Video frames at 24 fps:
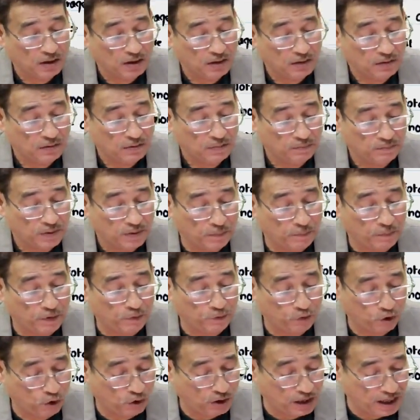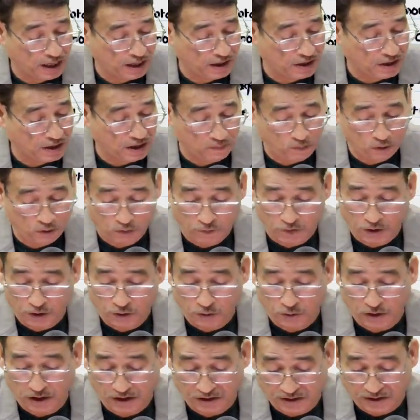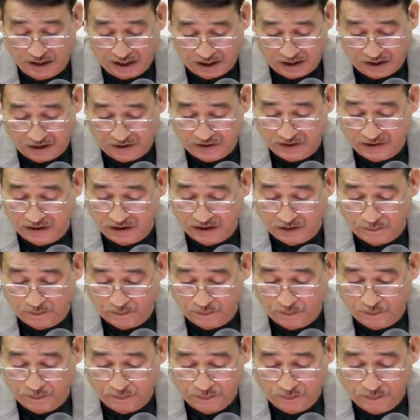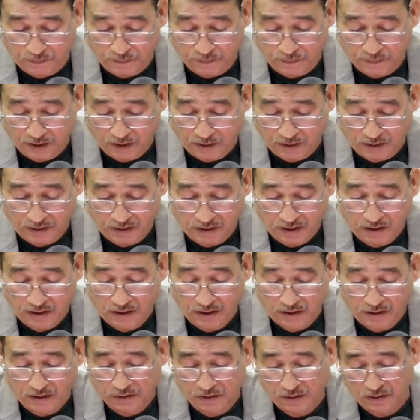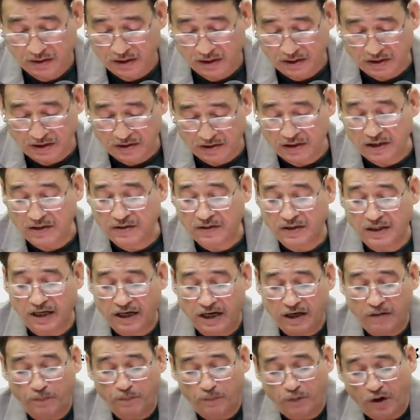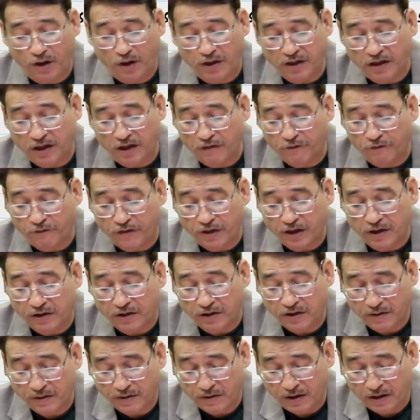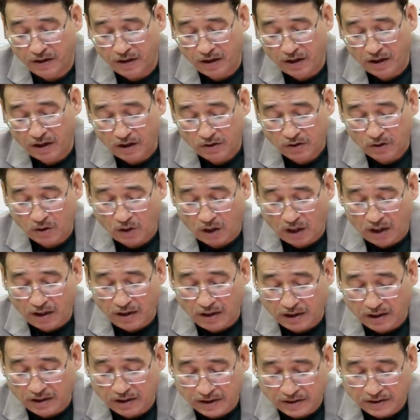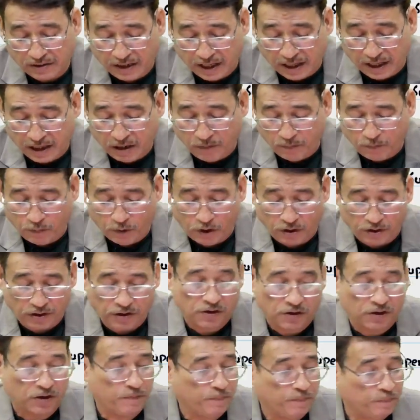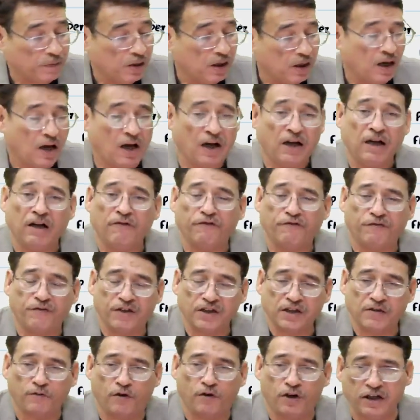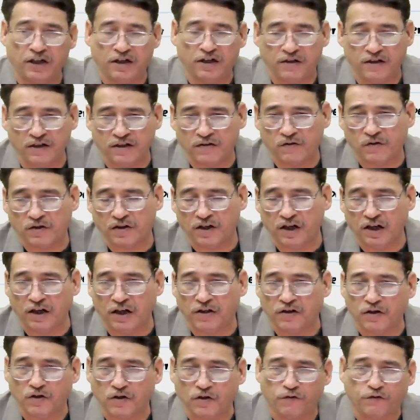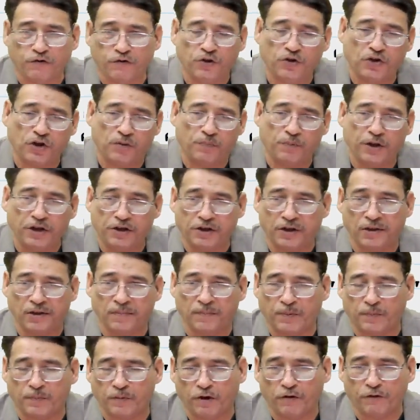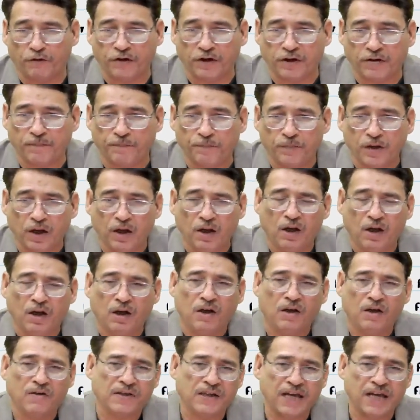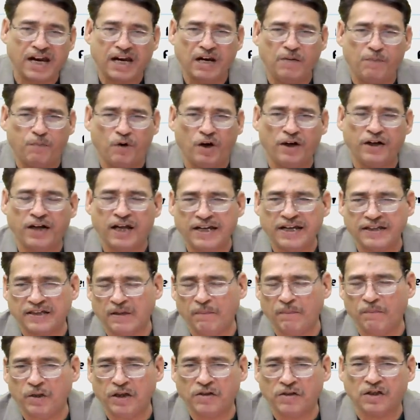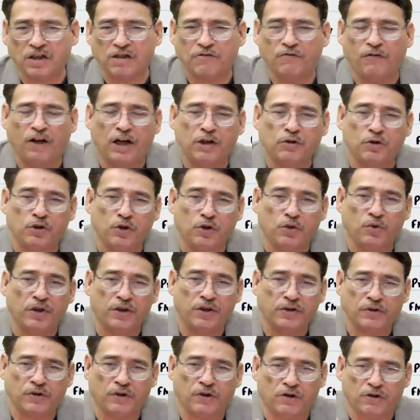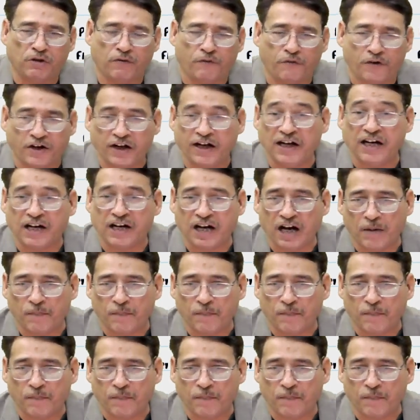But before I come over to the second step, this is the second point, in fact. So under the second point, I have first point is related to future maintainable profit. The second point, I simply just want to do a sort of recap.